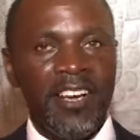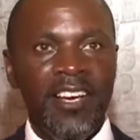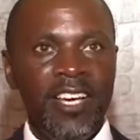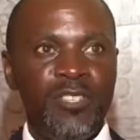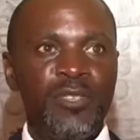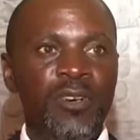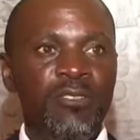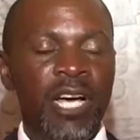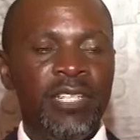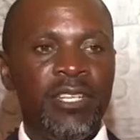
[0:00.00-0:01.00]
Let's
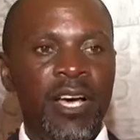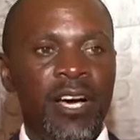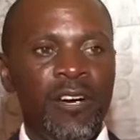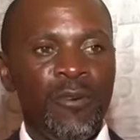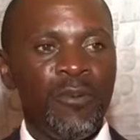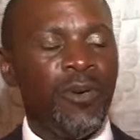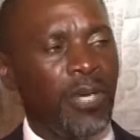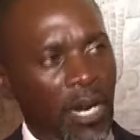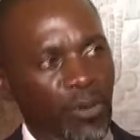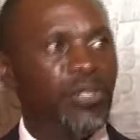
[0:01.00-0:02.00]
know that uh,
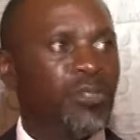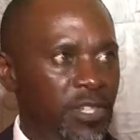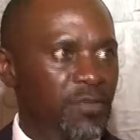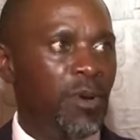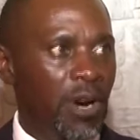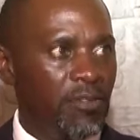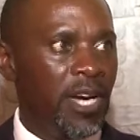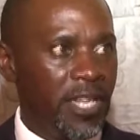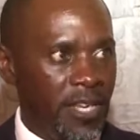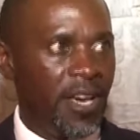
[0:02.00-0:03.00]
we are going to live more than a